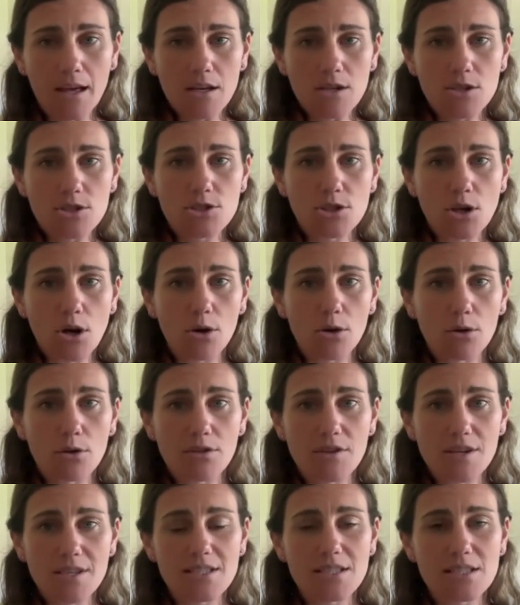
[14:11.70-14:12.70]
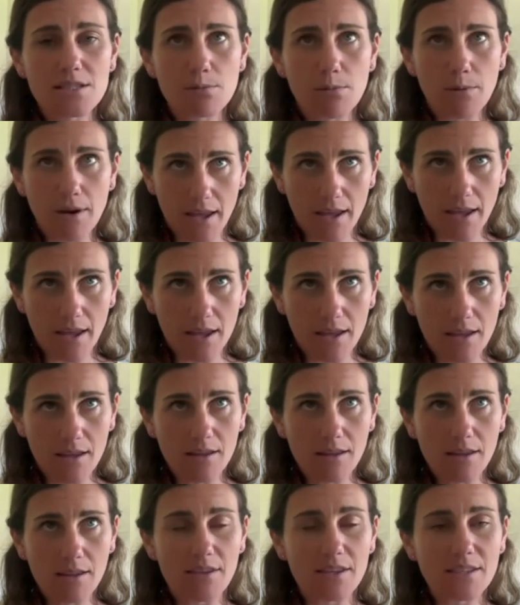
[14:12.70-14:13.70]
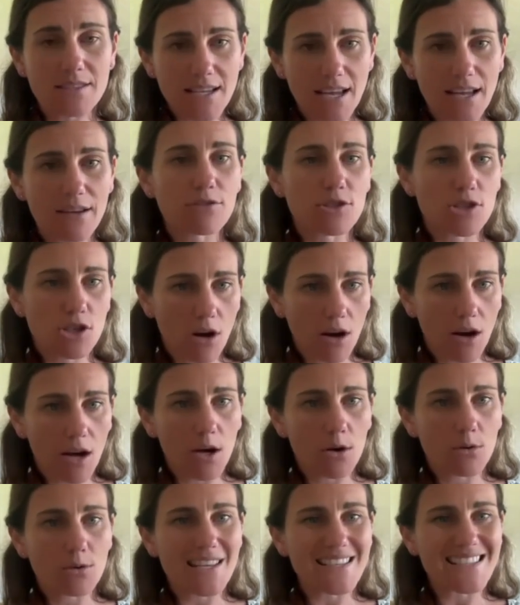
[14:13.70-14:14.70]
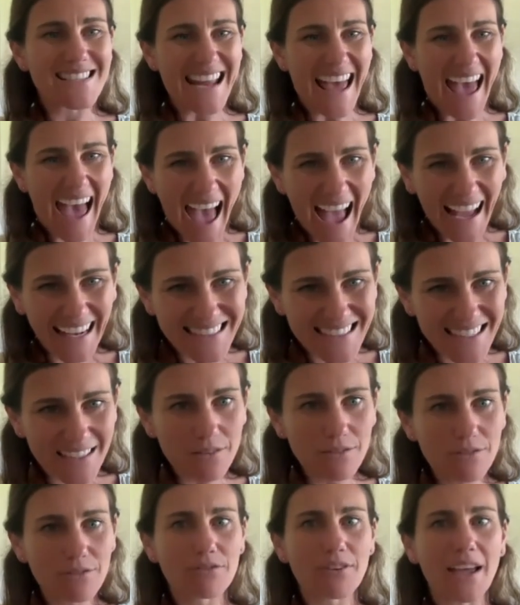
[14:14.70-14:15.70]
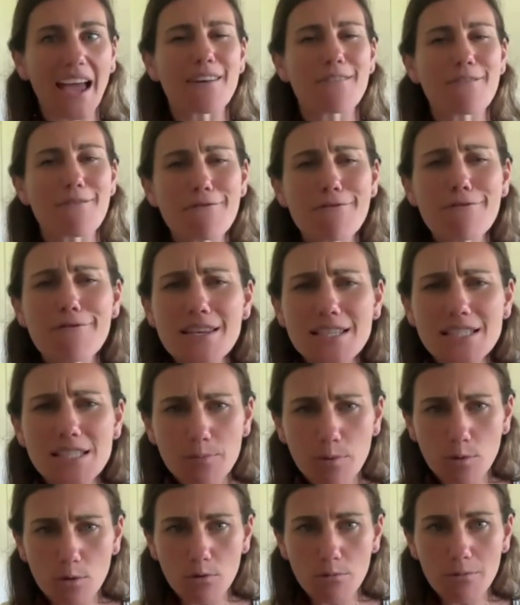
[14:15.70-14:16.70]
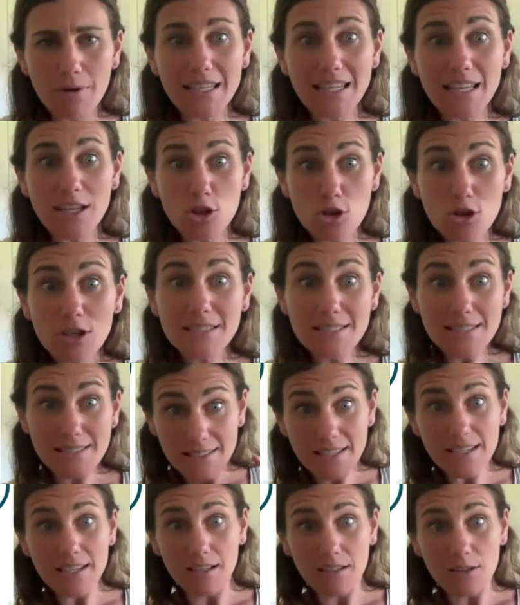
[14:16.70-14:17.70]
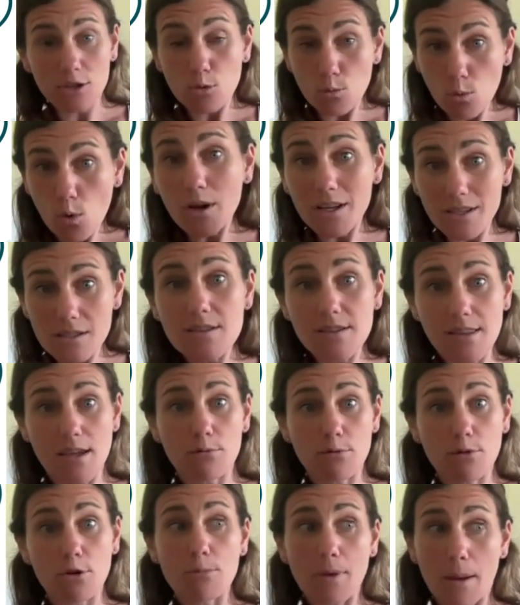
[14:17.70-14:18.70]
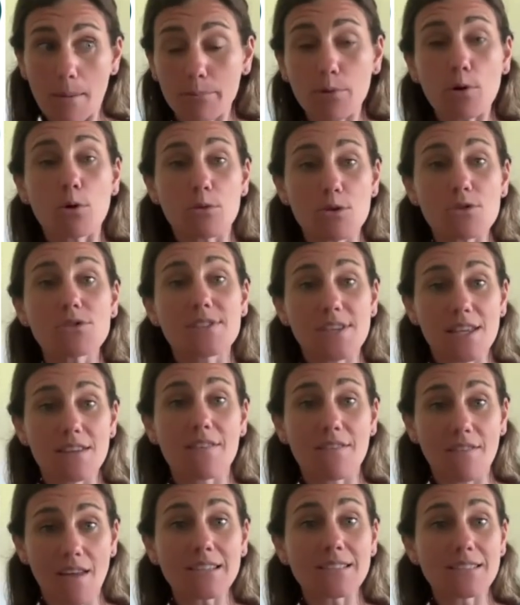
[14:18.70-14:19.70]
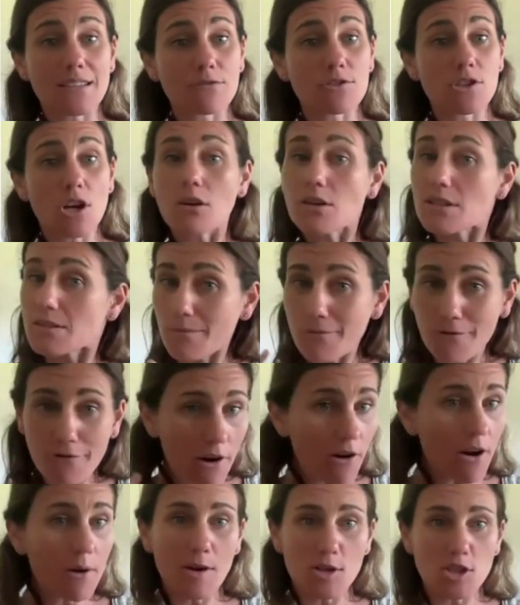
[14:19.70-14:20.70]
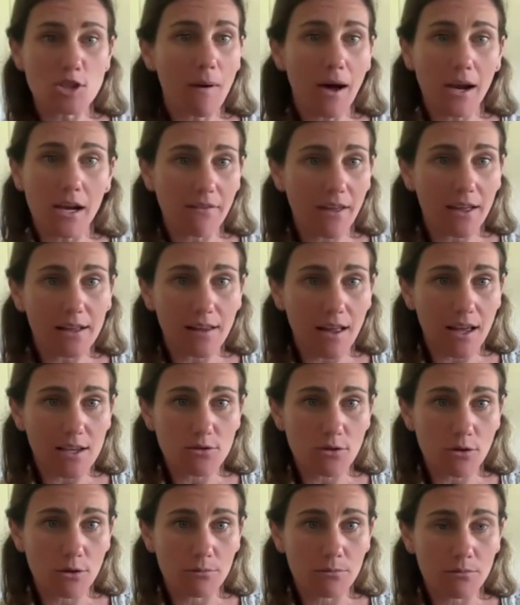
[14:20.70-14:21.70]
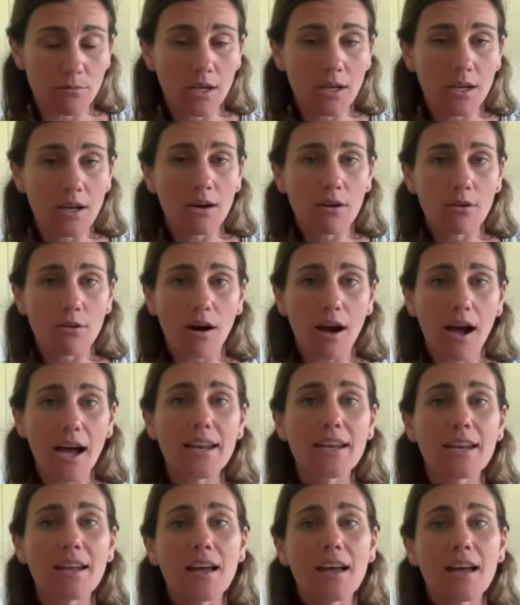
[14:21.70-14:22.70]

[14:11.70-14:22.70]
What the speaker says: So this is where the deaf child is an active and visible, meaning you can see it. You walk into that room and boom, you see that that deaf child is very much a part of that classroom, right?